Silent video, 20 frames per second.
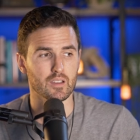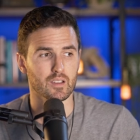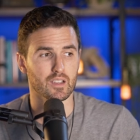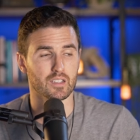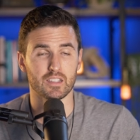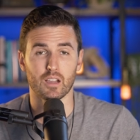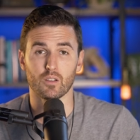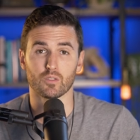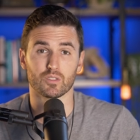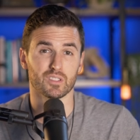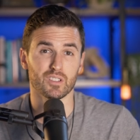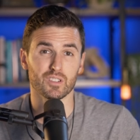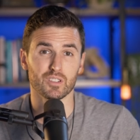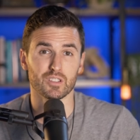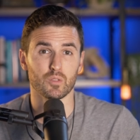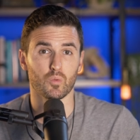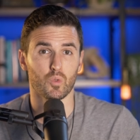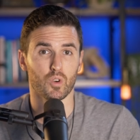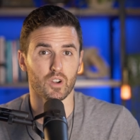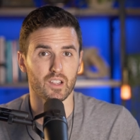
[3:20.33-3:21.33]
because I was
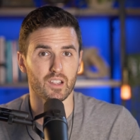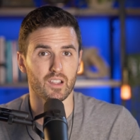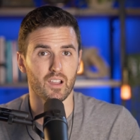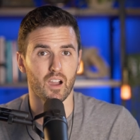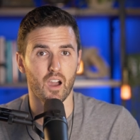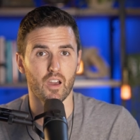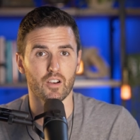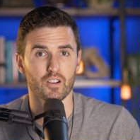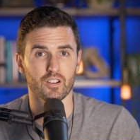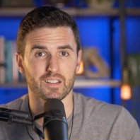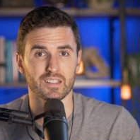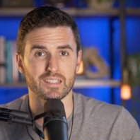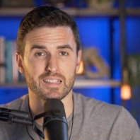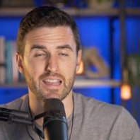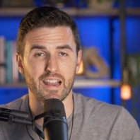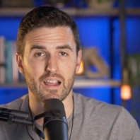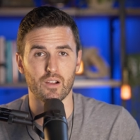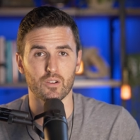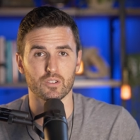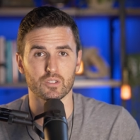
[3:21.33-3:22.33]
literally working
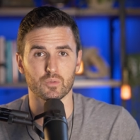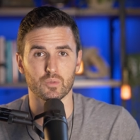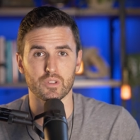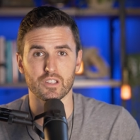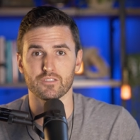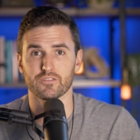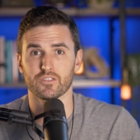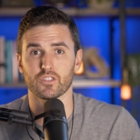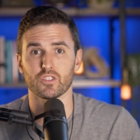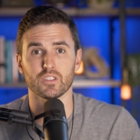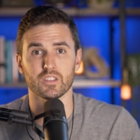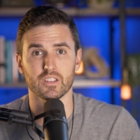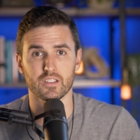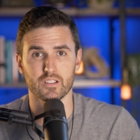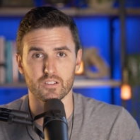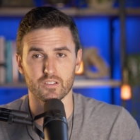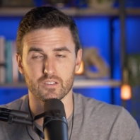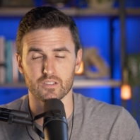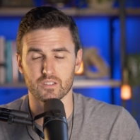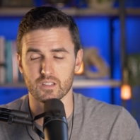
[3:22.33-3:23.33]
110 hours a week for
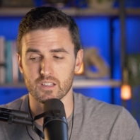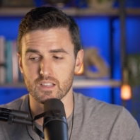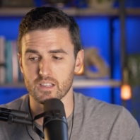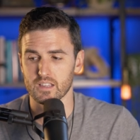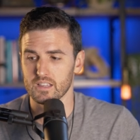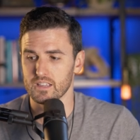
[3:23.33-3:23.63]
years.